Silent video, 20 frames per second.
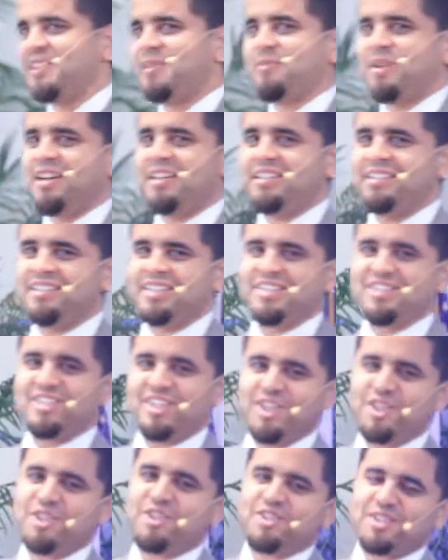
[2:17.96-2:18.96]
Amen.
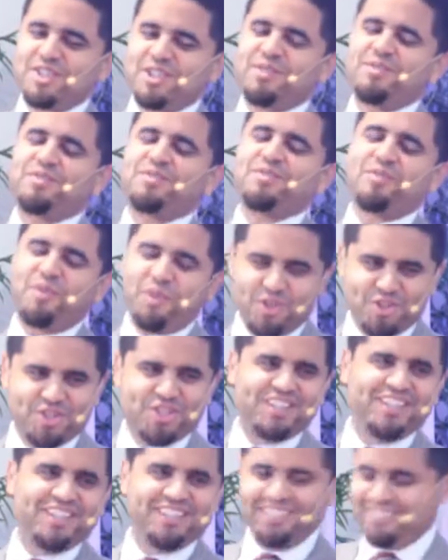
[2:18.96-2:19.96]
Consider yourselves
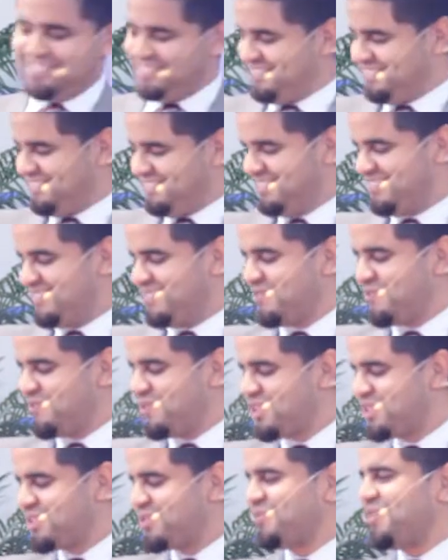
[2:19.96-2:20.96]
fortunate.
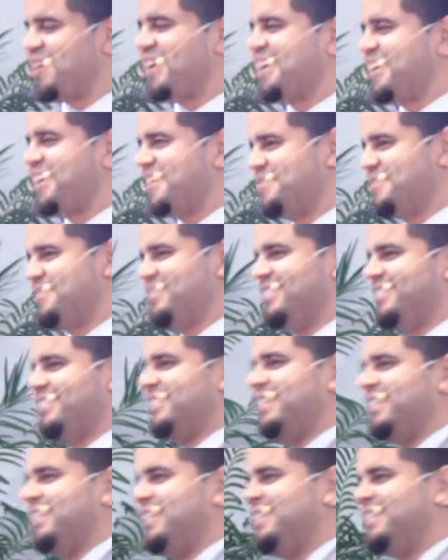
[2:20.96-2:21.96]
We survived.
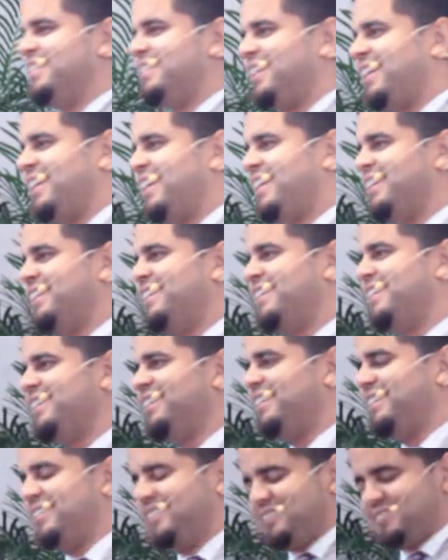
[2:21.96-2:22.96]

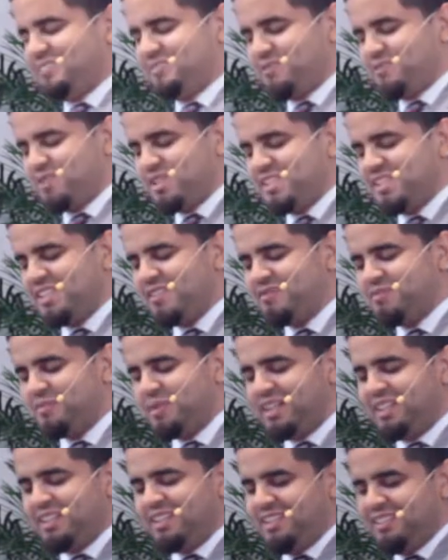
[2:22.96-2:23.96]
I received
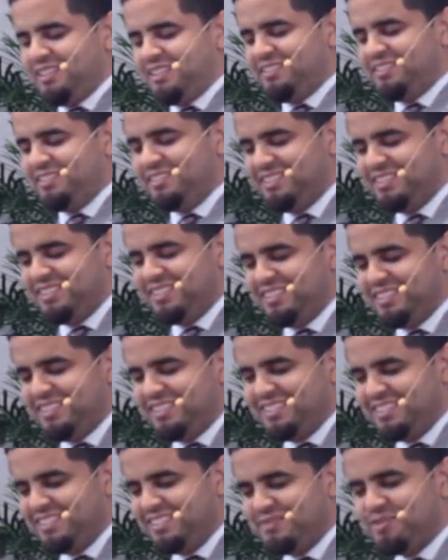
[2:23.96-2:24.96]
many
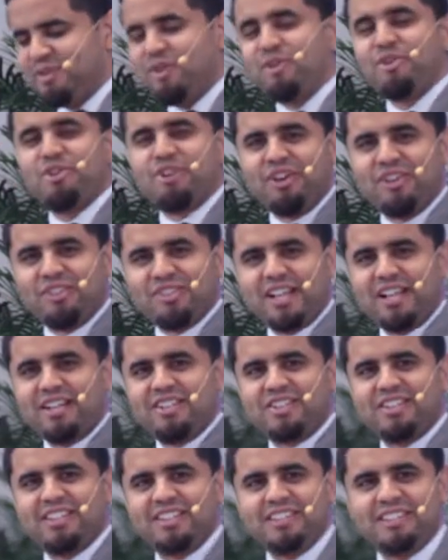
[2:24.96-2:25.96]
phone calls,
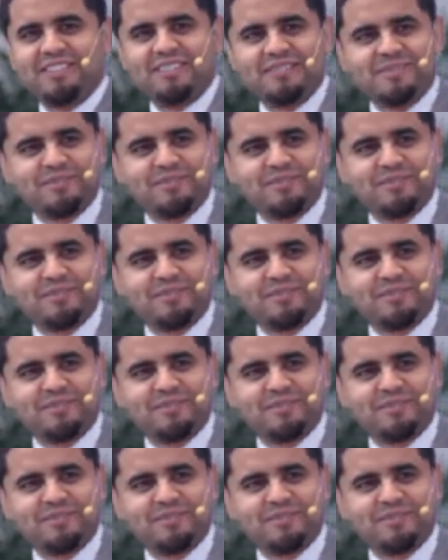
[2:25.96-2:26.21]
actually,